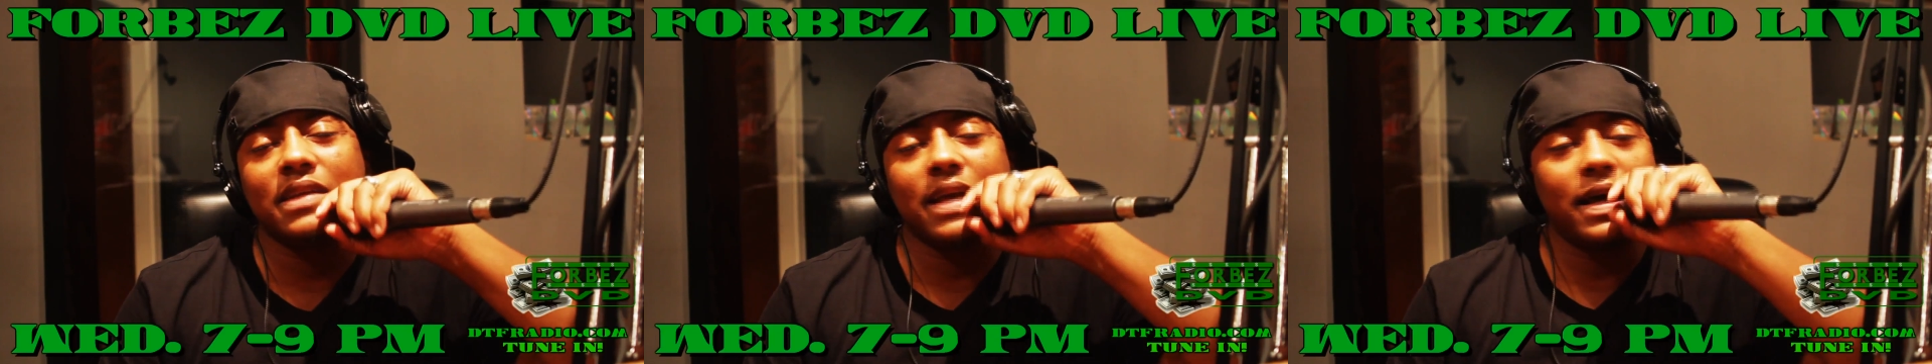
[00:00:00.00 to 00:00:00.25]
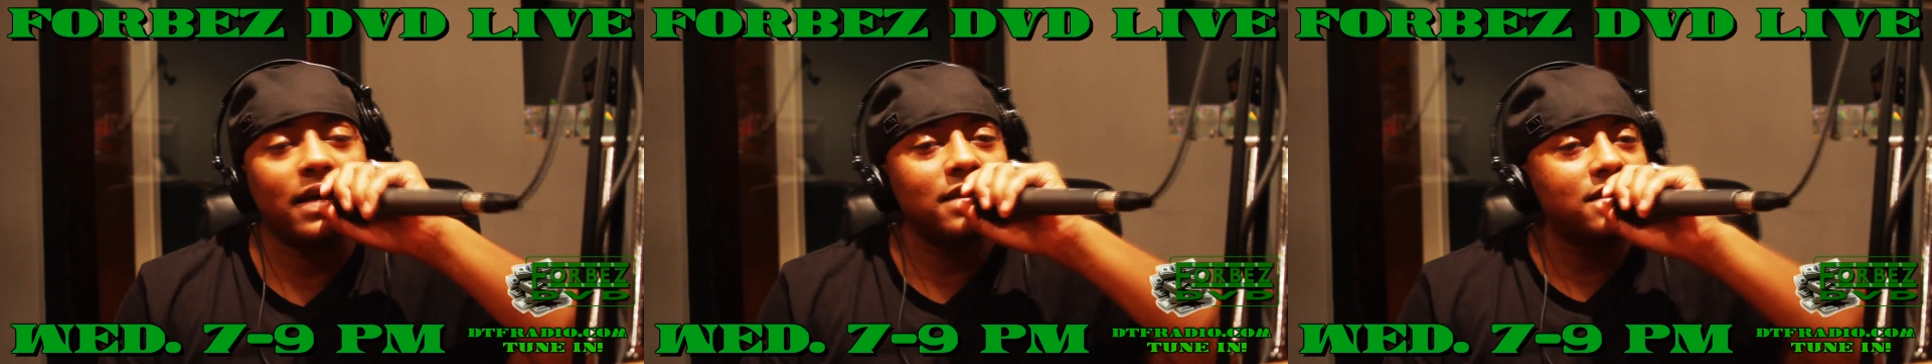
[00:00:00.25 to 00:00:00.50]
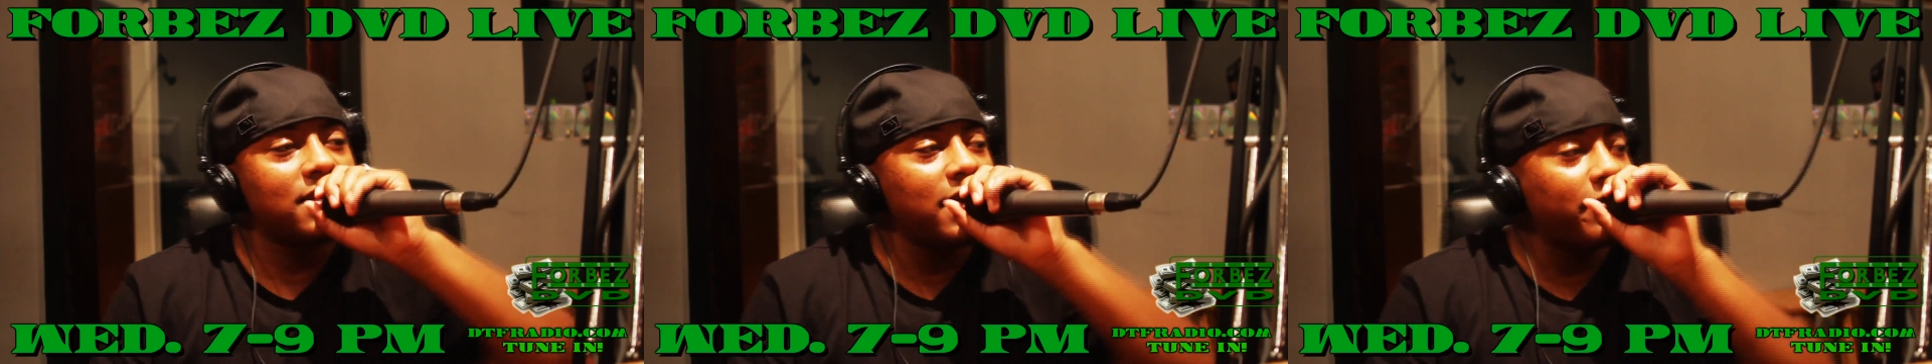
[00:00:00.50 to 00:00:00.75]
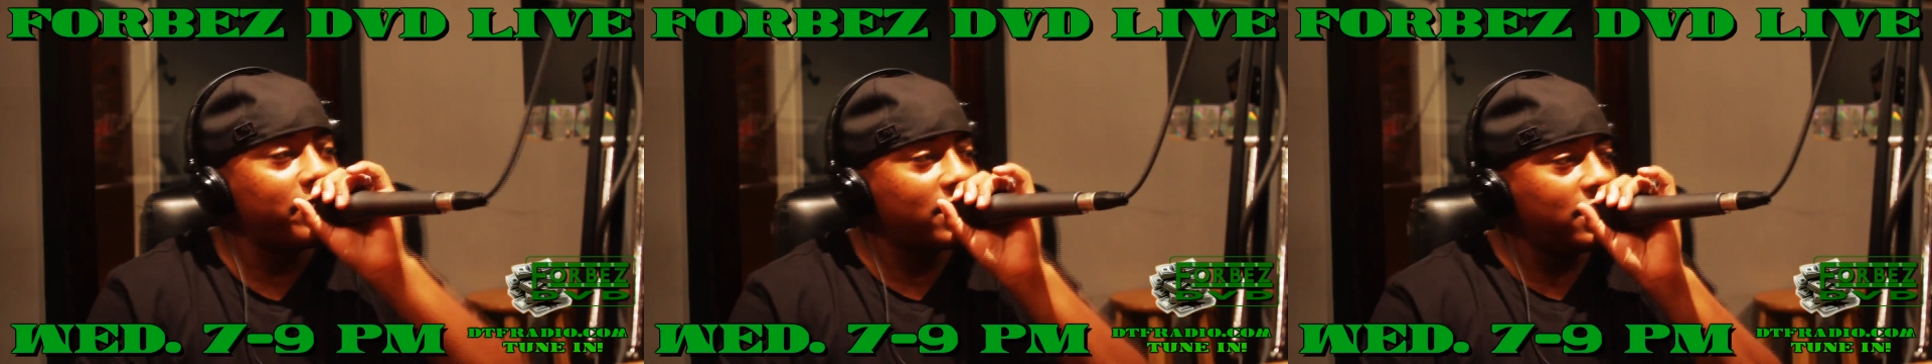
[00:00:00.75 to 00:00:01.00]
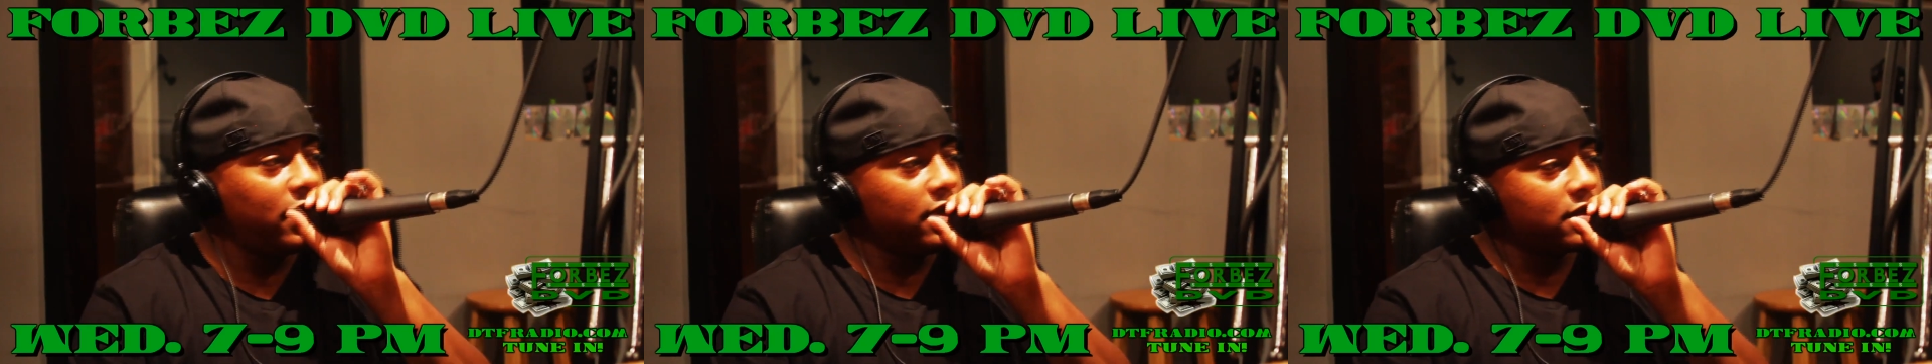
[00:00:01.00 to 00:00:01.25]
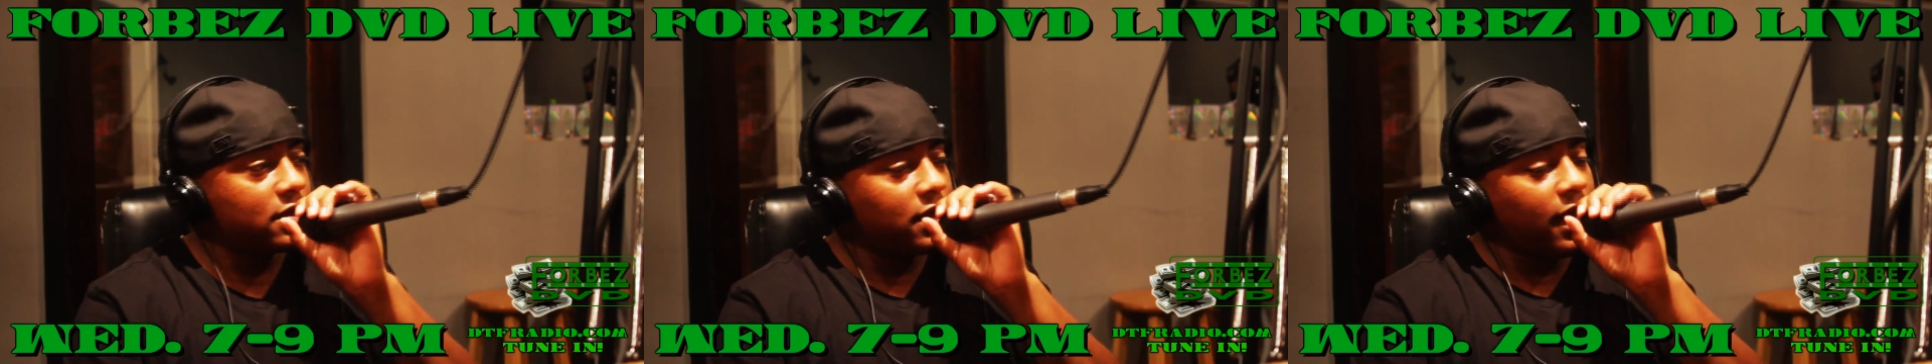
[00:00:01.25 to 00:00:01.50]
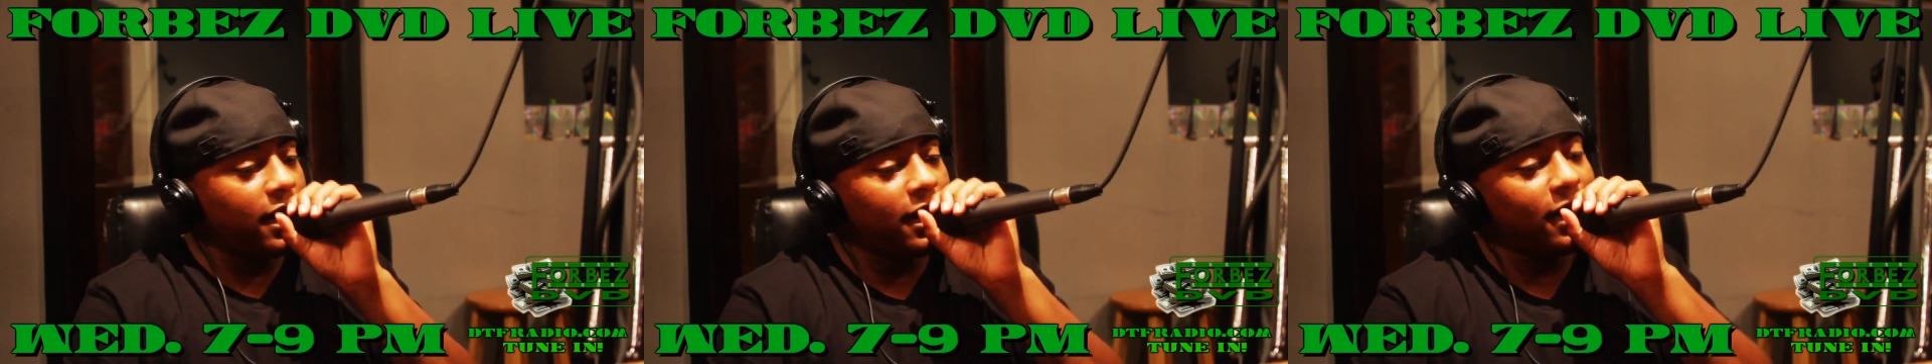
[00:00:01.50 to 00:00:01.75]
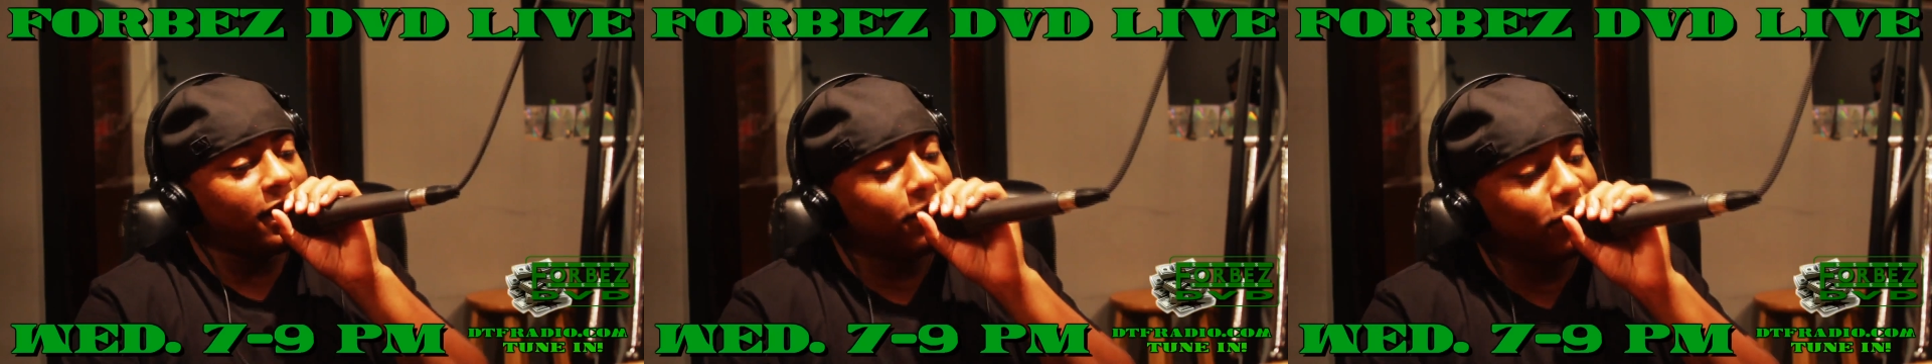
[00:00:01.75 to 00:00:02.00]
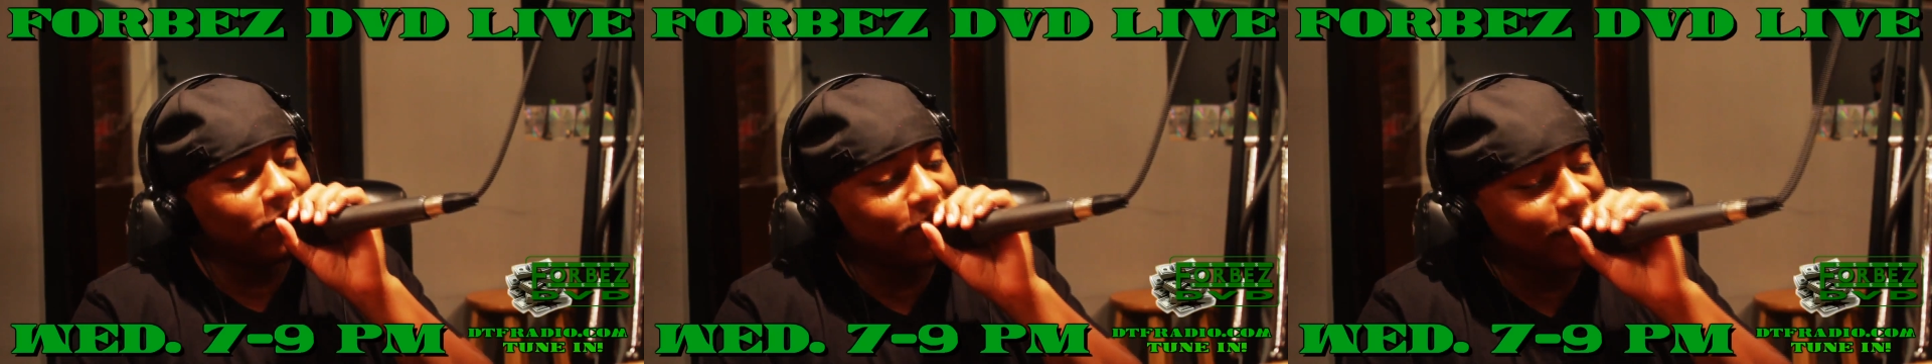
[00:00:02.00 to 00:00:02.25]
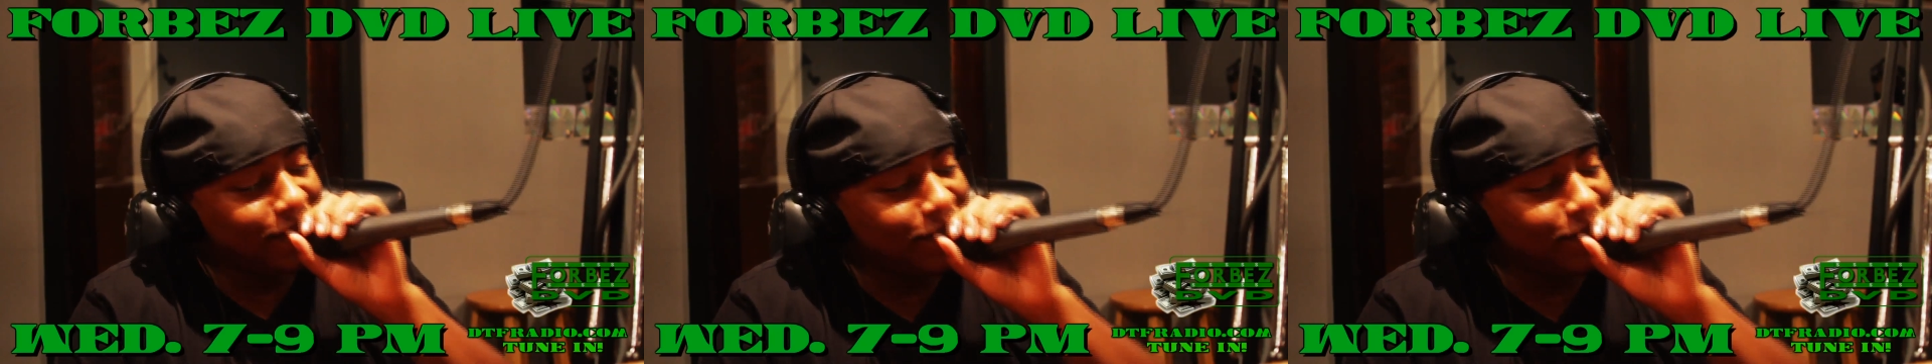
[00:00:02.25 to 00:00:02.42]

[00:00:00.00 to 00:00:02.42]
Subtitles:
Nah, it's not, because I